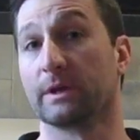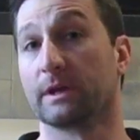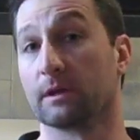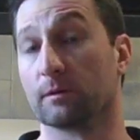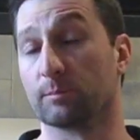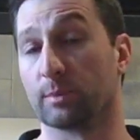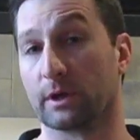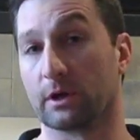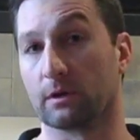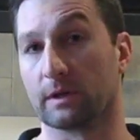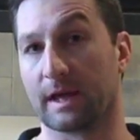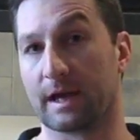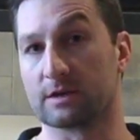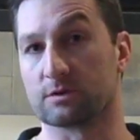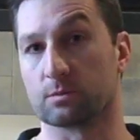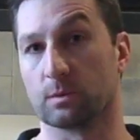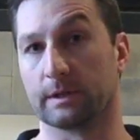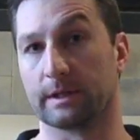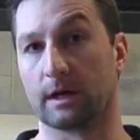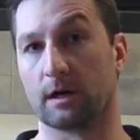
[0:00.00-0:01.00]
we couldn't play our
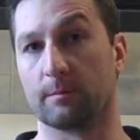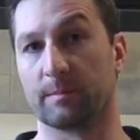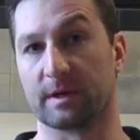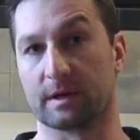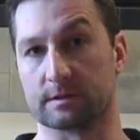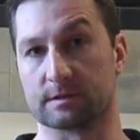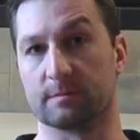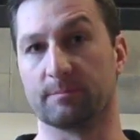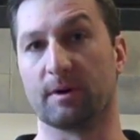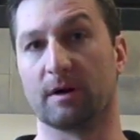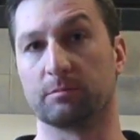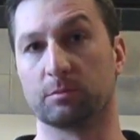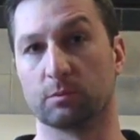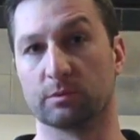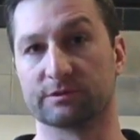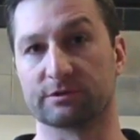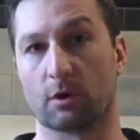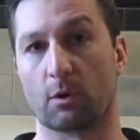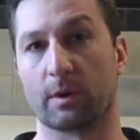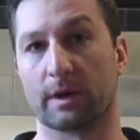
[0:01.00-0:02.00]
last one there because the bubble
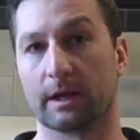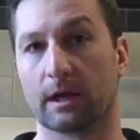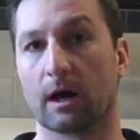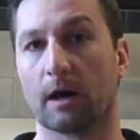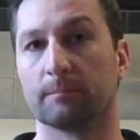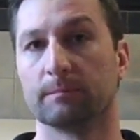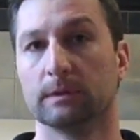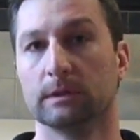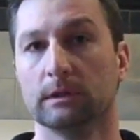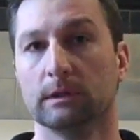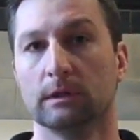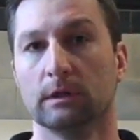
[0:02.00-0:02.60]
was already up.